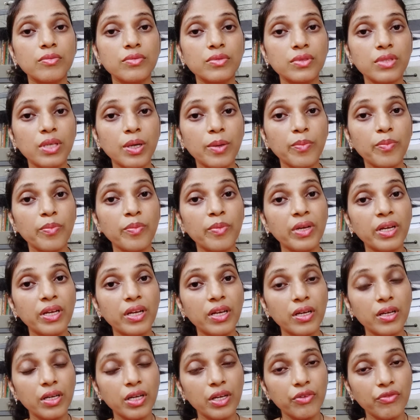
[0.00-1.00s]
some
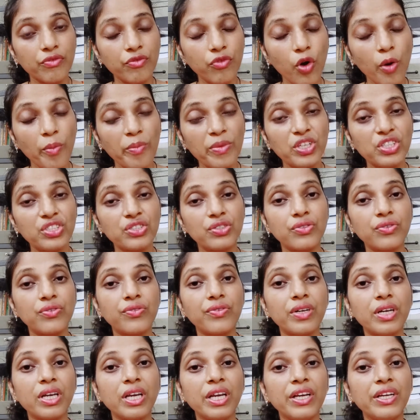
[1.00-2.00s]

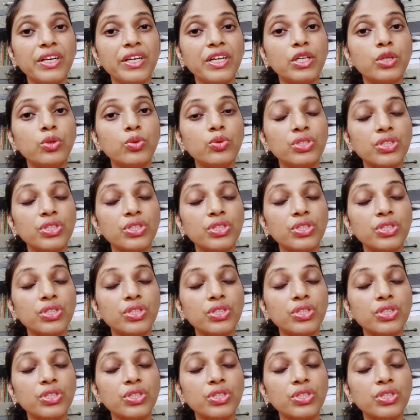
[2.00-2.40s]
information related